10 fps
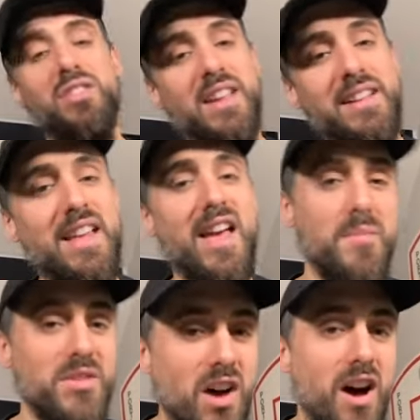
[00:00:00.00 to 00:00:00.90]
It's like
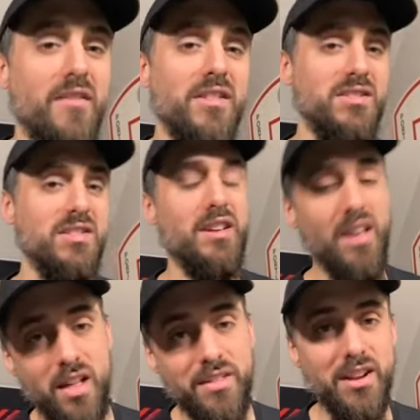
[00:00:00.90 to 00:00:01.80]
Dame is obviously
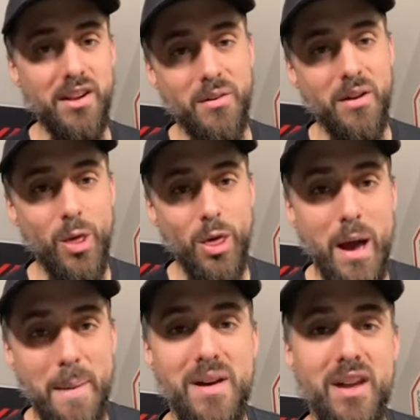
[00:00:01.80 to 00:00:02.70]
a
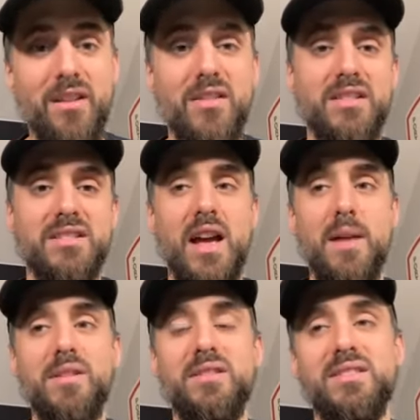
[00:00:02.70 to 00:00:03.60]
lot better than
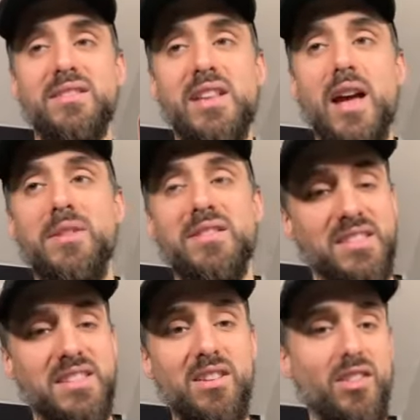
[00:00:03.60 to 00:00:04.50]
Simons, and
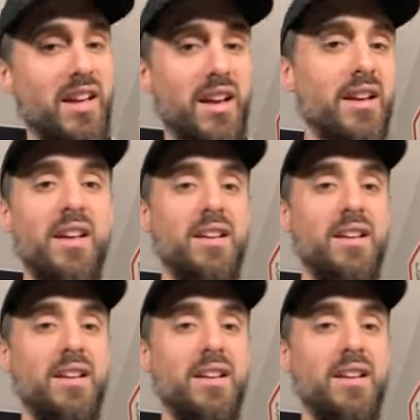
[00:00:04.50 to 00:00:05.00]
Simons' ceiling.